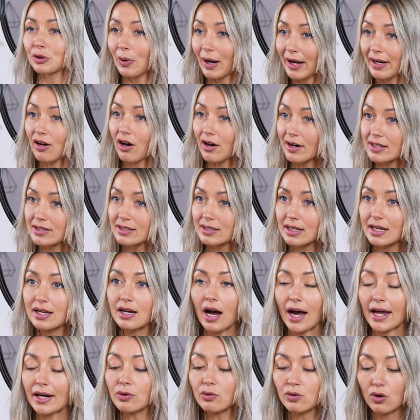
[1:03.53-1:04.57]
quite honestly,
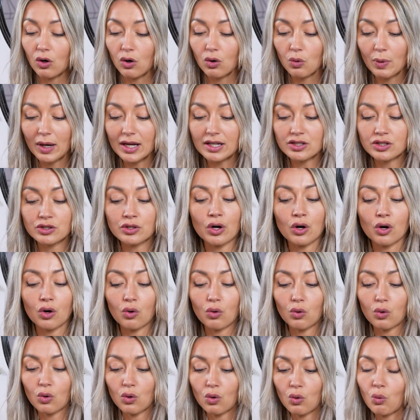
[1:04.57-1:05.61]
I don't always
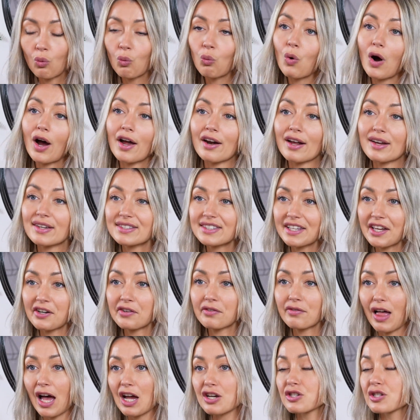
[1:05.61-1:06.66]
know what a set
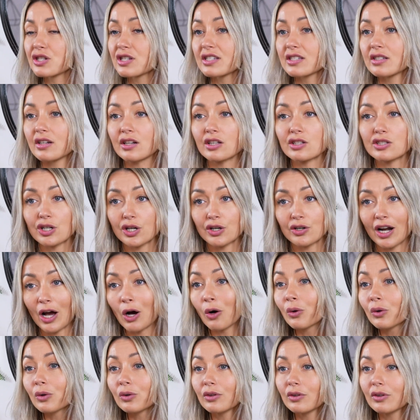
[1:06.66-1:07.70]
of lashes is gonna turn
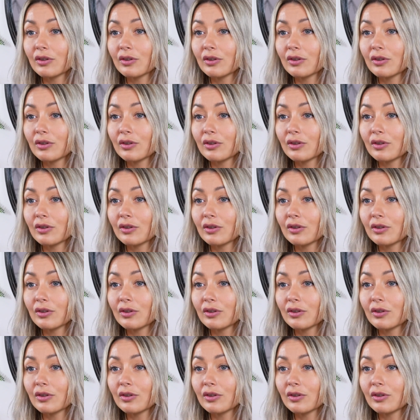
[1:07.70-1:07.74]
out